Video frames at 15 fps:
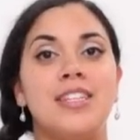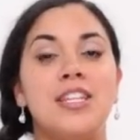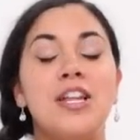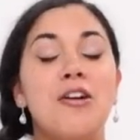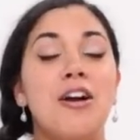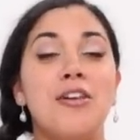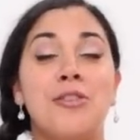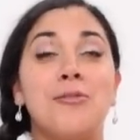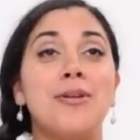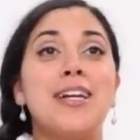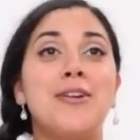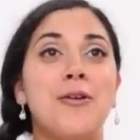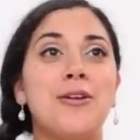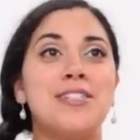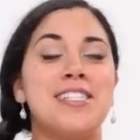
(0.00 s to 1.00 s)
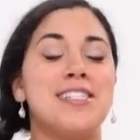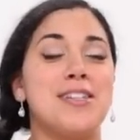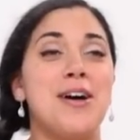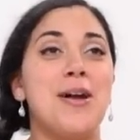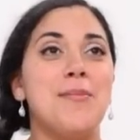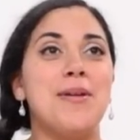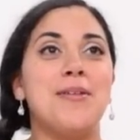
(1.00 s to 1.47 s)
there are 3 courses
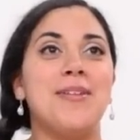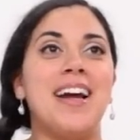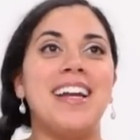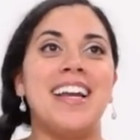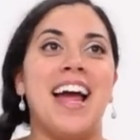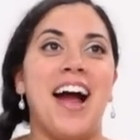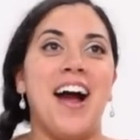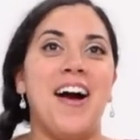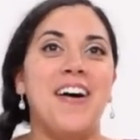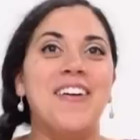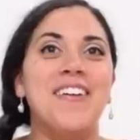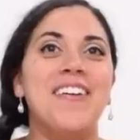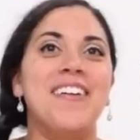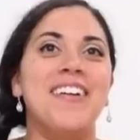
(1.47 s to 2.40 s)
on me right now.